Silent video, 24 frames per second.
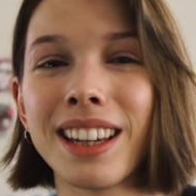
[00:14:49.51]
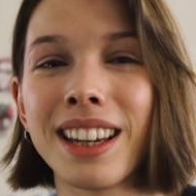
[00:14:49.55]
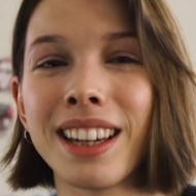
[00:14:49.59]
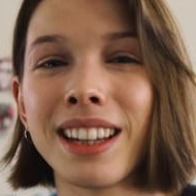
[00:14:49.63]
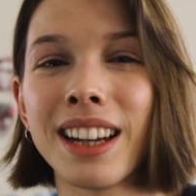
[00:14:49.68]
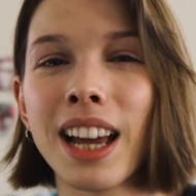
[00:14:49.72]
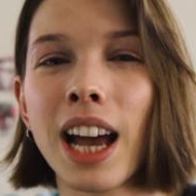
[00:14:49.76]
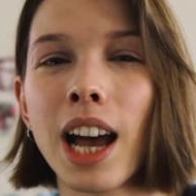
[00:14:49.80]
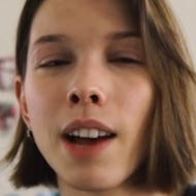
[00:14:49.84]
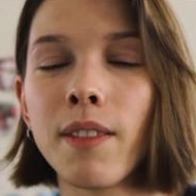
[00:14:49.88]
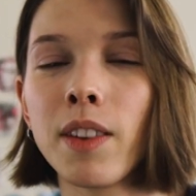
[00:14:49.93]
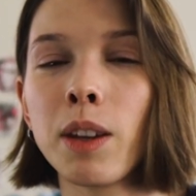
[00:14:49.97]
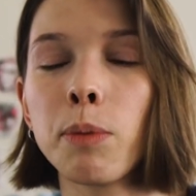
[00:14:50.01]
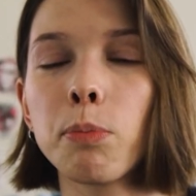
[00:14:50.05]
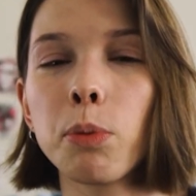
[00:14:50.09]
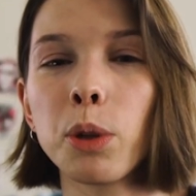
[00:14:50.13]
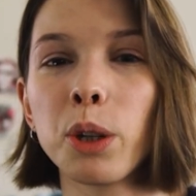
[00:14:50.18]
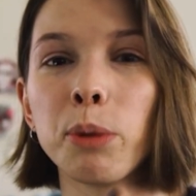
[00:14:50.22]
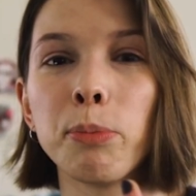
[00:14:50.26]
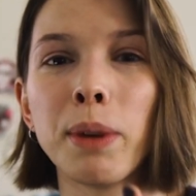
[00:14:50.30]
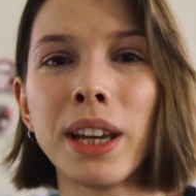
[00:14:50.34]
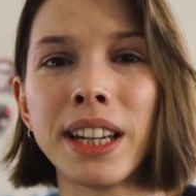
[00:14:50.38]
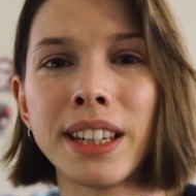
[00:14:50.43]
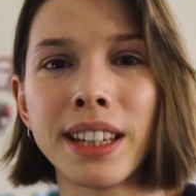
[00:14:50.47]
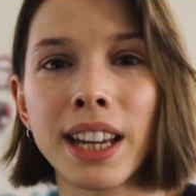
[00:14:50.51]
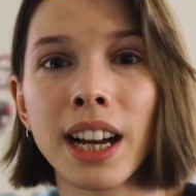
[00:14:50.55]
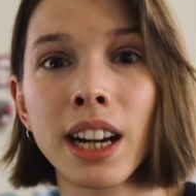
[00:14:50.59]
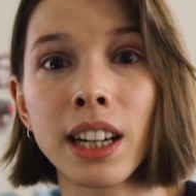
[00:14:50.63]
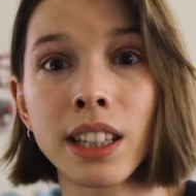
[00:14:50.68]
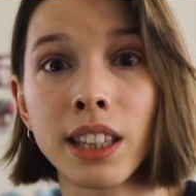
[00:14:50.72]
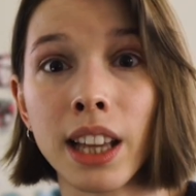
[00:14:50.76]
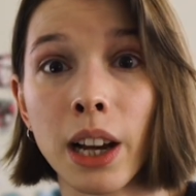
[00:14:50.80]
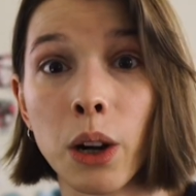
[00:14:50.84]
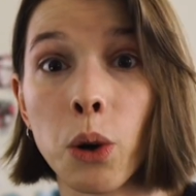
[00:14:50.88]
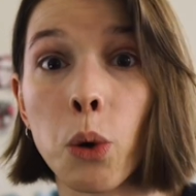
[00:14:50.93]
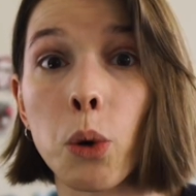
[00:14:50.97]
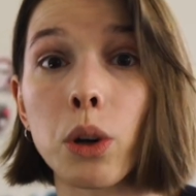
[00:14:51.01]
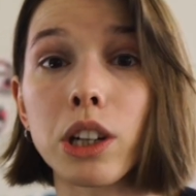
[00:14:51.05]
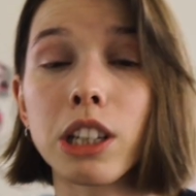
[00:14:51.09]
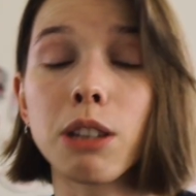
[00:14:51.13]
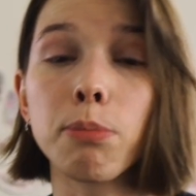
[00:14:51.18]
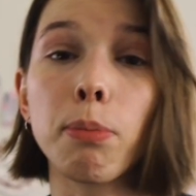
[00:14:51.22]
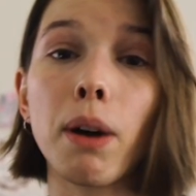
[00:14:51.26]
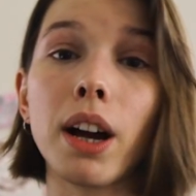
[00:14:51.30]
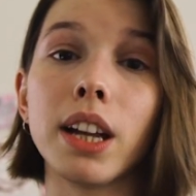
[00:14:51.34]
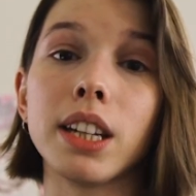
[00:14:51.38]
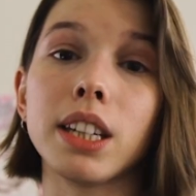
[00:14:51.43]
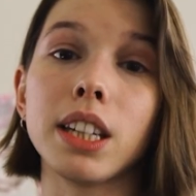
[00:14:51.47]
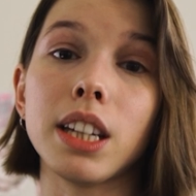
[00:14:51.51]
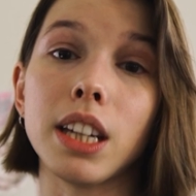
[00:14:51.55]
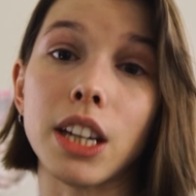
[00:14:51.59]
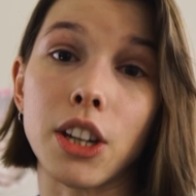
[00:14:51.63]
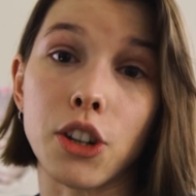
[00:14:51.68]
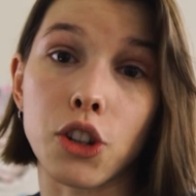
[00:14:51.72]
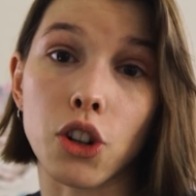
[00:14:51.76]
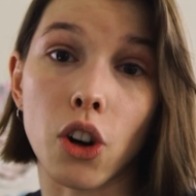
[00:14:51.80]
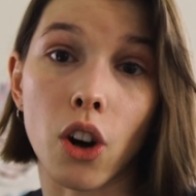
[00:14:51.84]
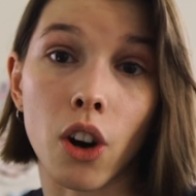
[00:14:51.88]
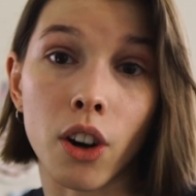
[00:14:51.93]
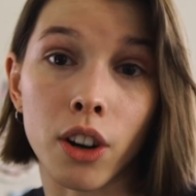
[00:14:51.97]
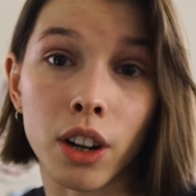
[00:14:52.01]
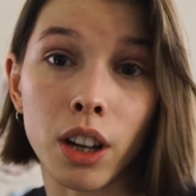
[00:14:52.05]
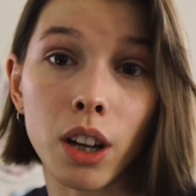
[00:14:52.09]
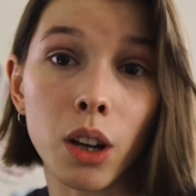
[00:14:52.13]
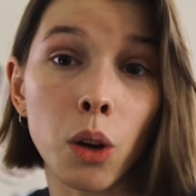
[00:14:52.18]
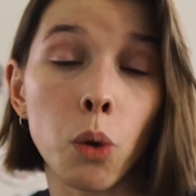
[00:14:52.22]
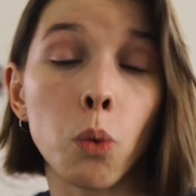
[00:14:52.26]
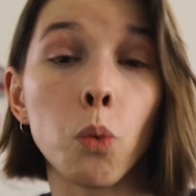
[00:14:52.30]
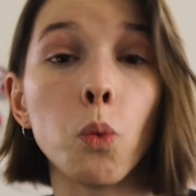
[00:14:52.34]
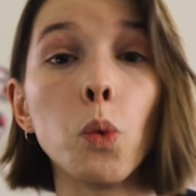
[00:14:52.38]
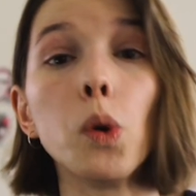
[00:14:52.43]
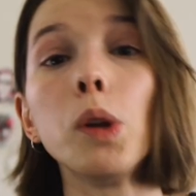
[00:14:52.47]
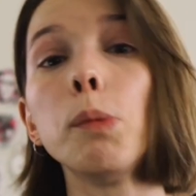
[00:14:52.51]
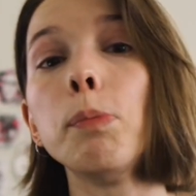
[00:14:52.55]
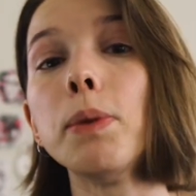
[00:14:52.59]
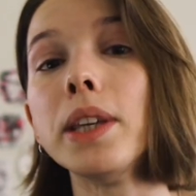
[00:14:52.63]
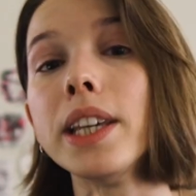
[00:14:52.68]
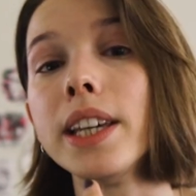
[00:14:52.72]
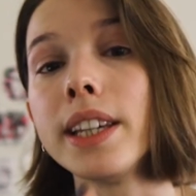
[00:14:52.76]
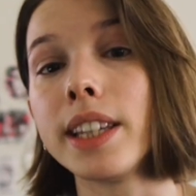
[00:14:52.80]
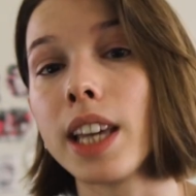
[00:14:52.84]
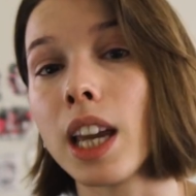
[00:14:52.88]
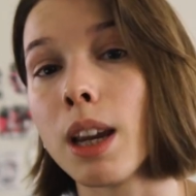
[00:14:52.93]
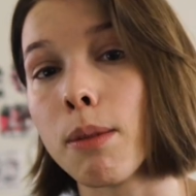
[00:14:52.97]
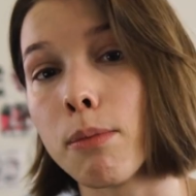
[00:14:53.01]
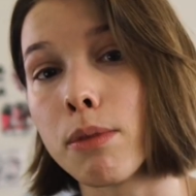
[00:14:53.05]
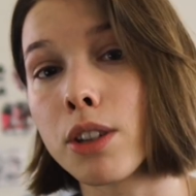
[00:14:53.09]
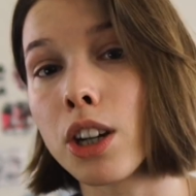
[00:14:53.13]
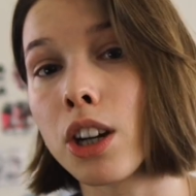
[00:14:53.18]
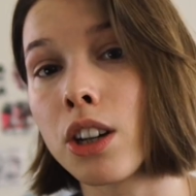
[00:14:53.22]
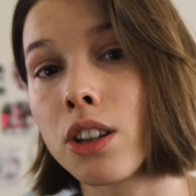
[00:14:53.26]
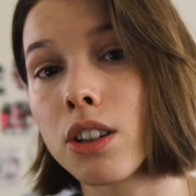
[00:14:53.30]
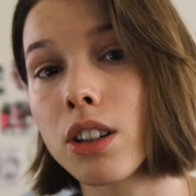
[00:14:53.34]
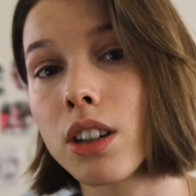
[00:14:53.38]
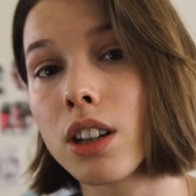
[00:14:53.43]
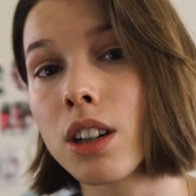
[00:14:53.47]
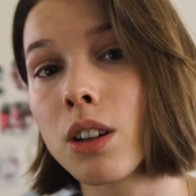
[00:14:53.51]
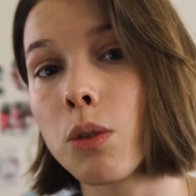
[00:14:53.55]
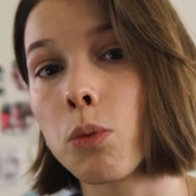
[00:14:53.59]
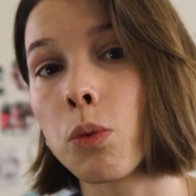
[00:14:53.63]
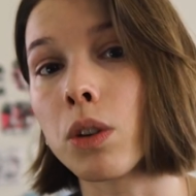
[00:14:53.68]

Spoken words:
and having pre-made decks that correspond to each article would be a game changer.